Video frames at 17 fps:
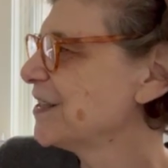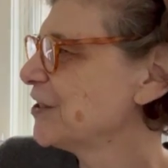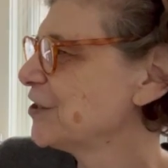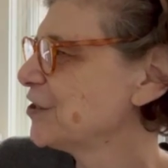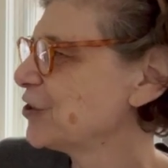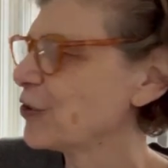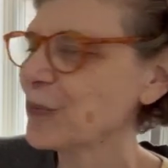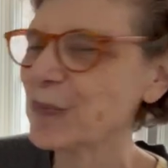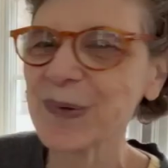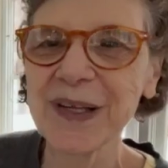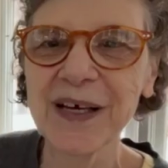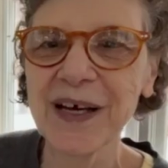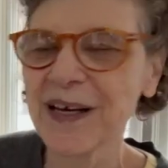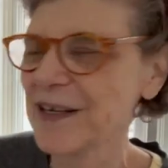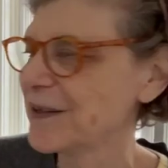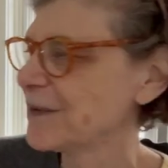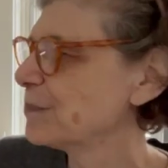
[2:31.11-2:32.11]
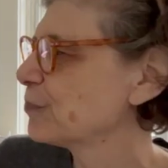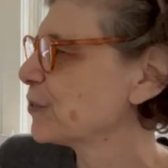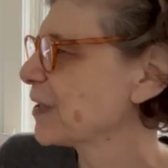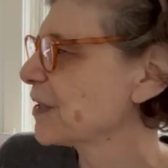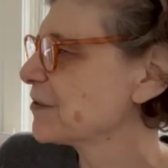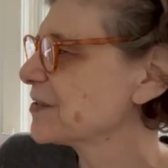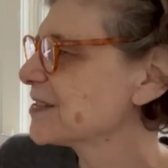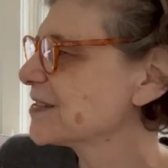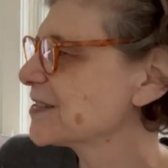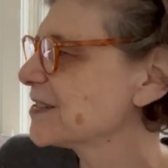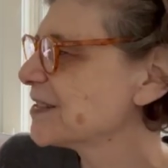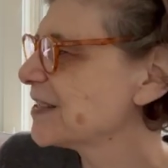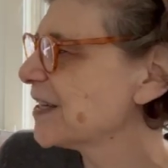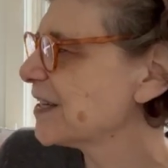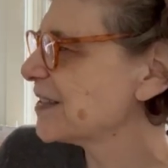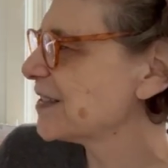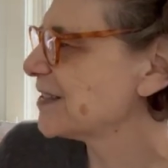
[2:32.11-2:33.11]
You know, uh, brown is the
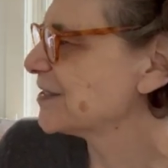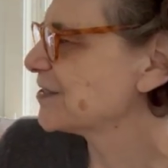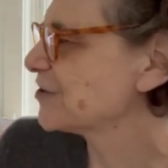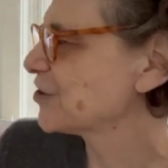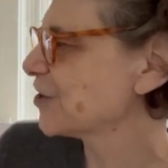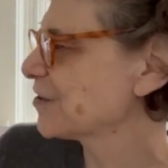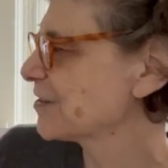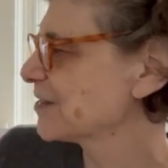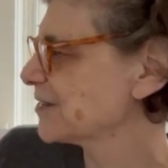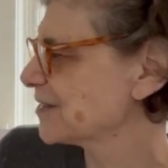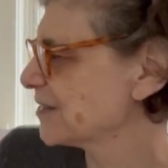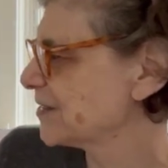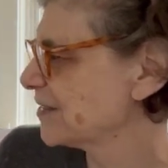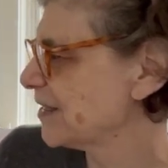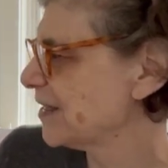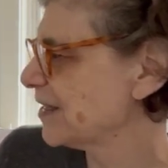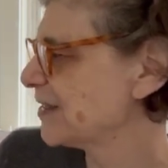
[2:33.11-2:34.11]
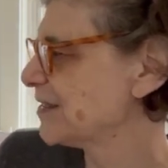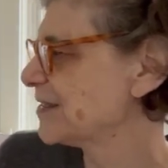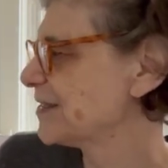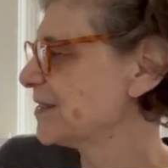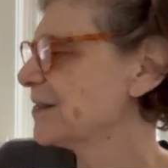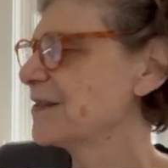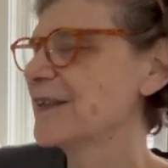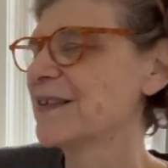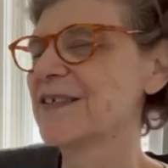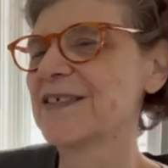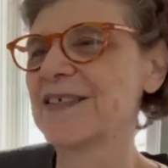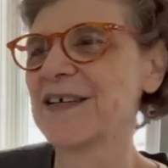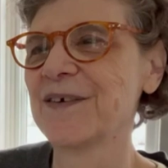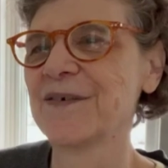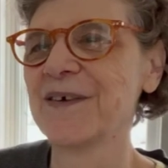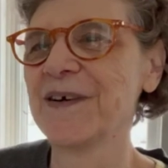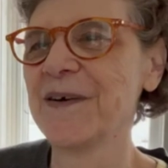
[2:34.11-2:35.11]
night, dark is the night,
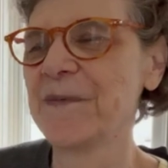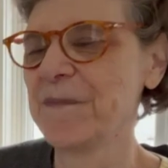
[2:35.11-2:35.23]
etc.